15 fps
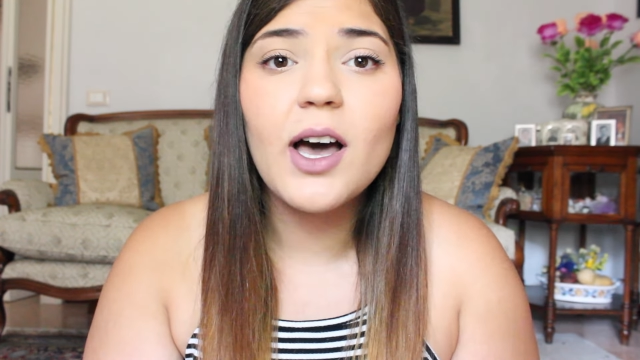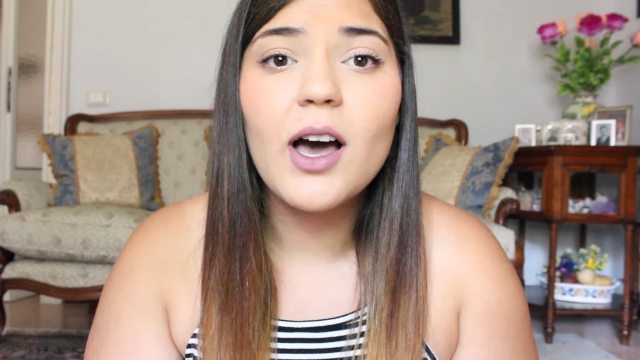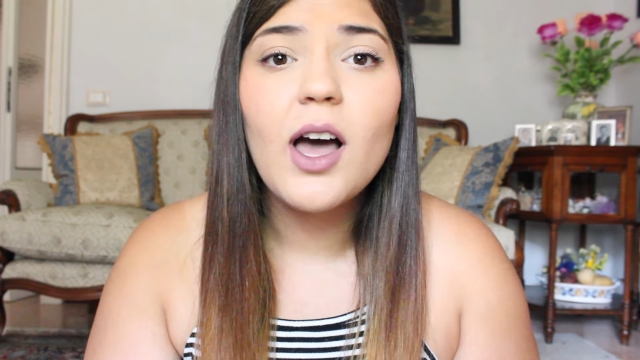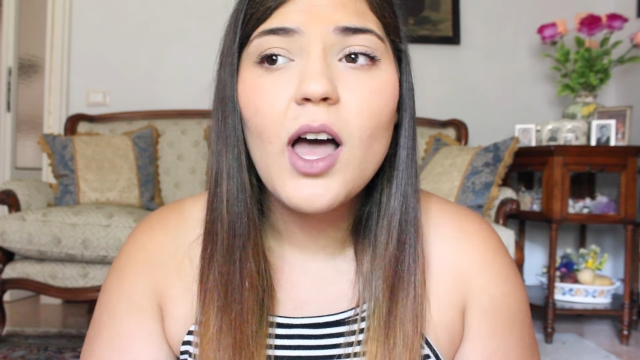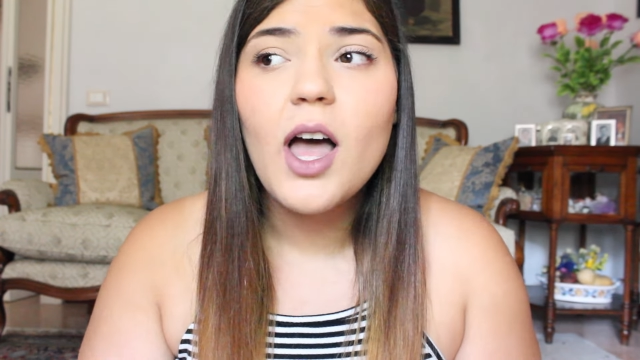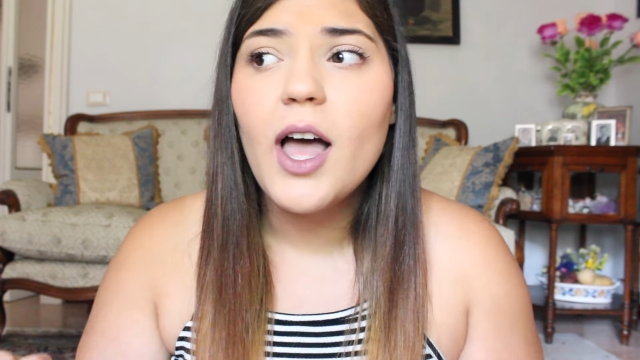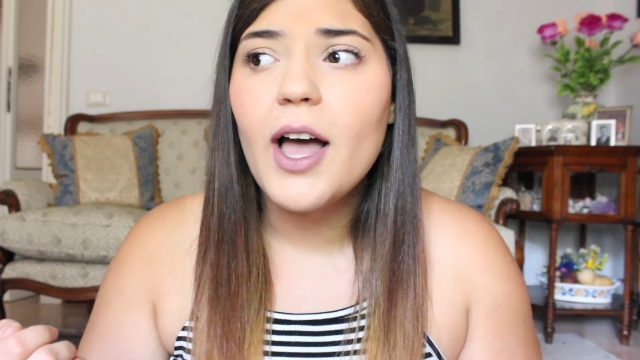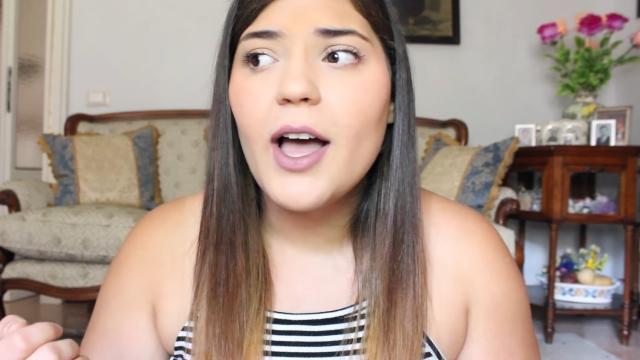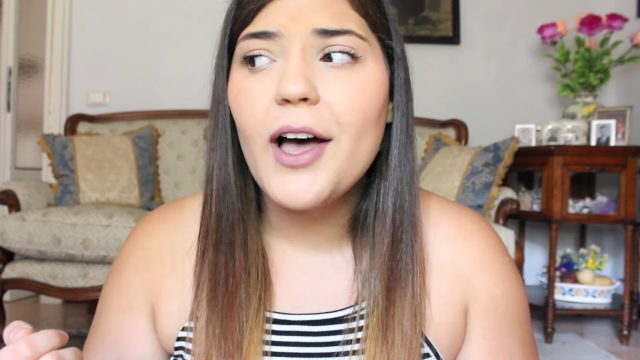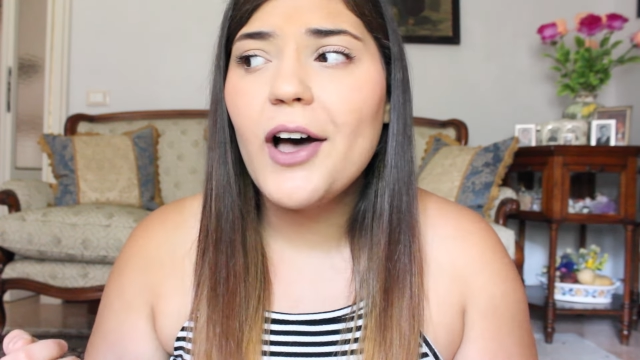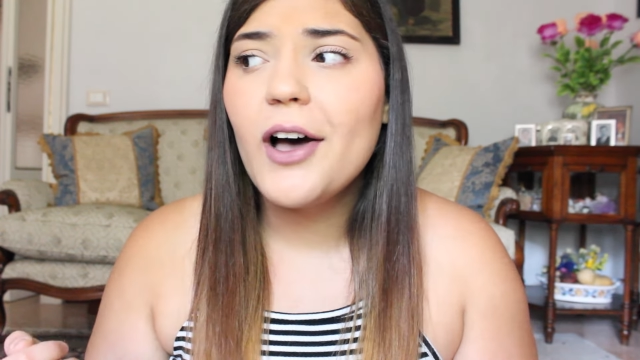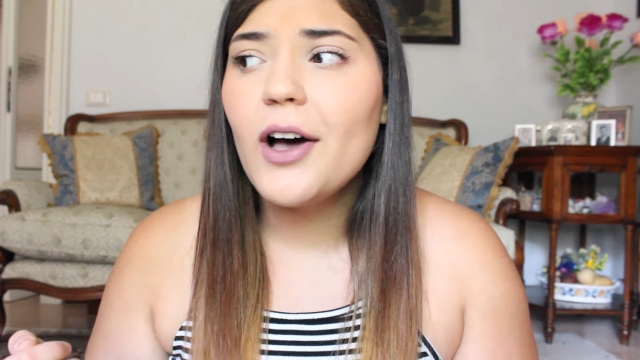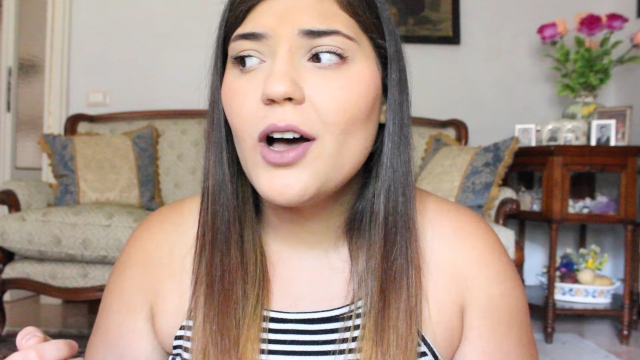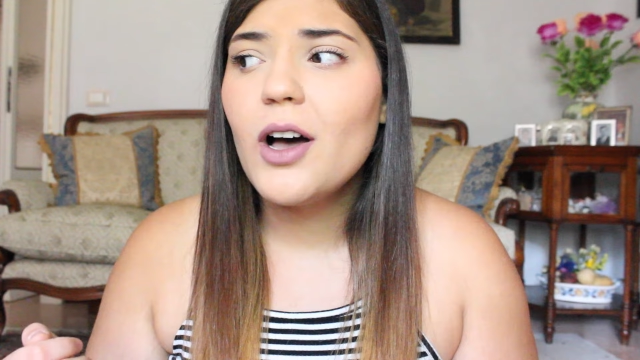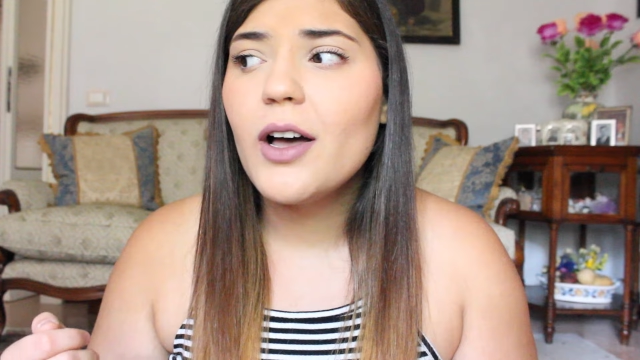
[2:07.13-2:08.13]
uh,
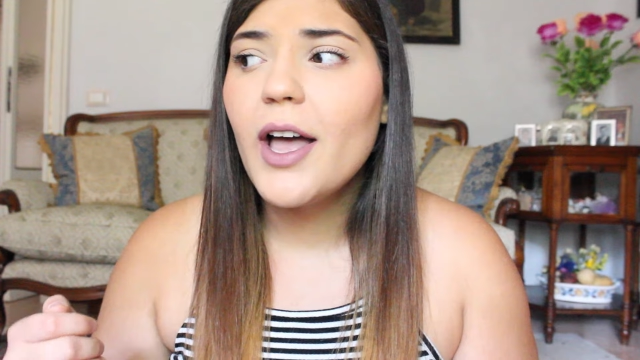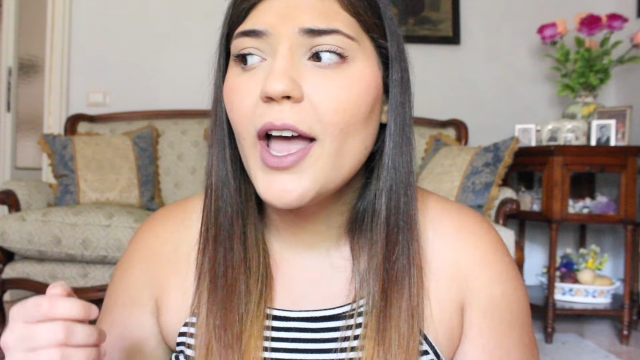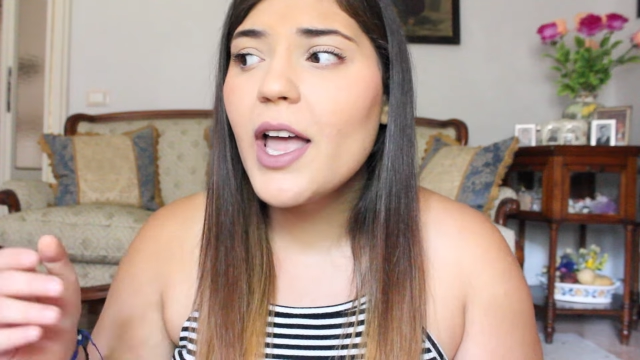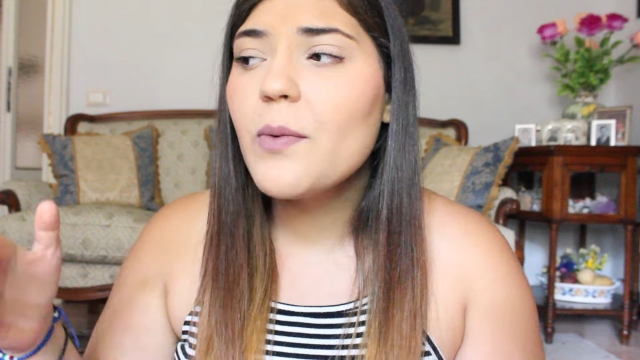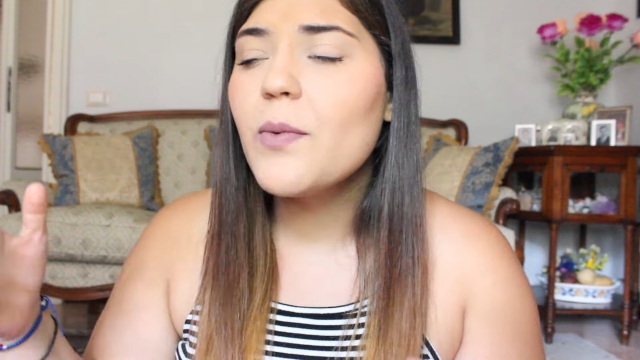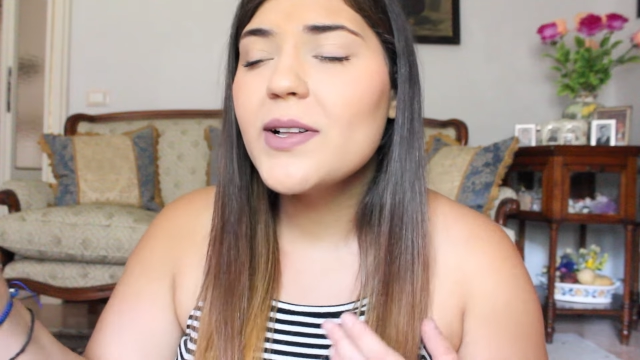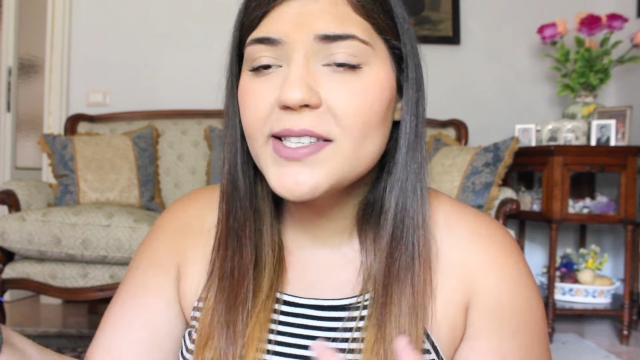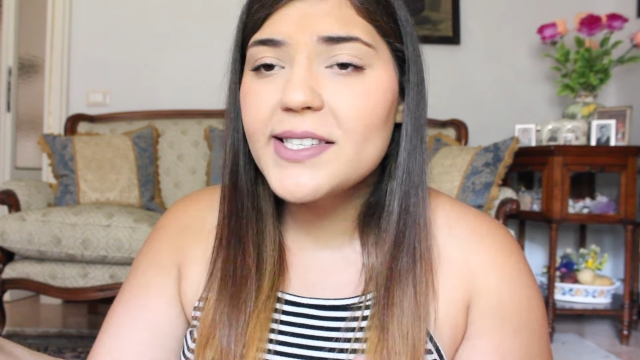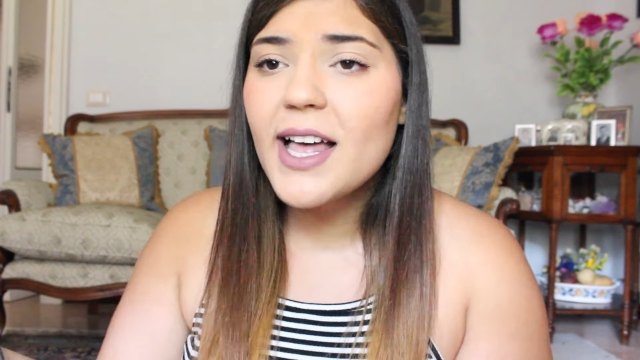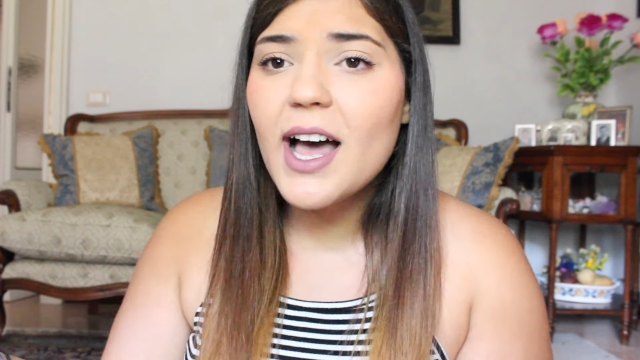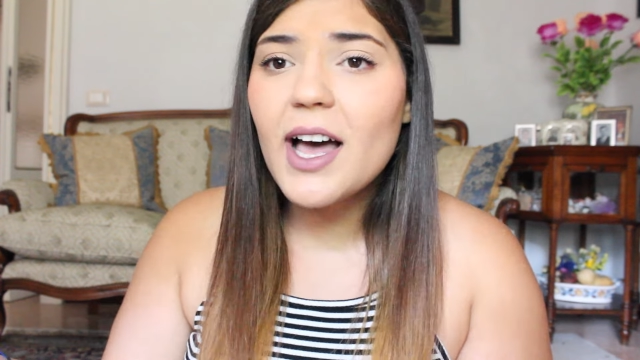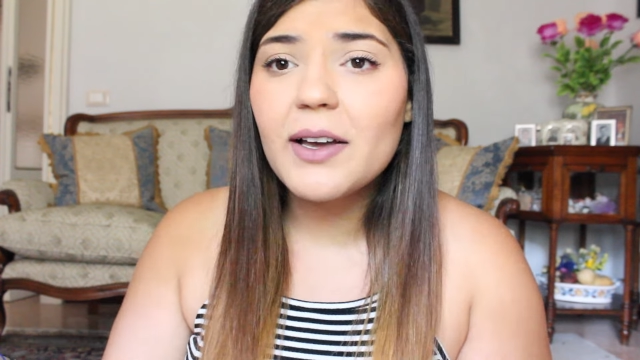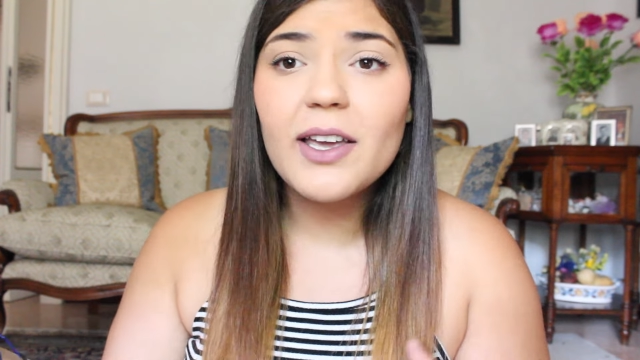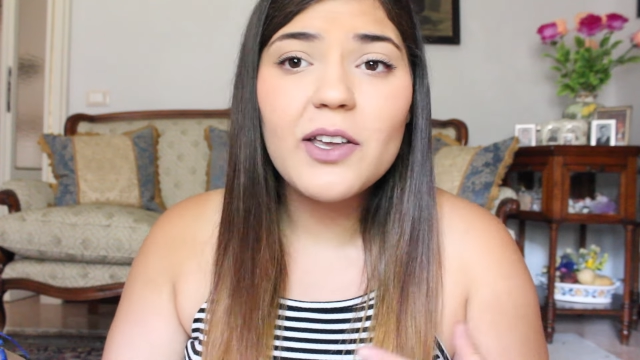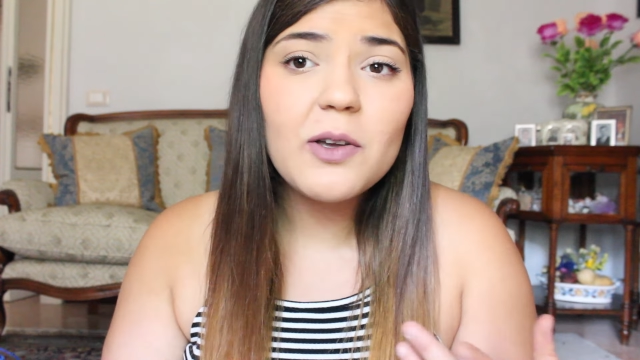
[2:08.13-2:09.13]
uh, hey, what's that?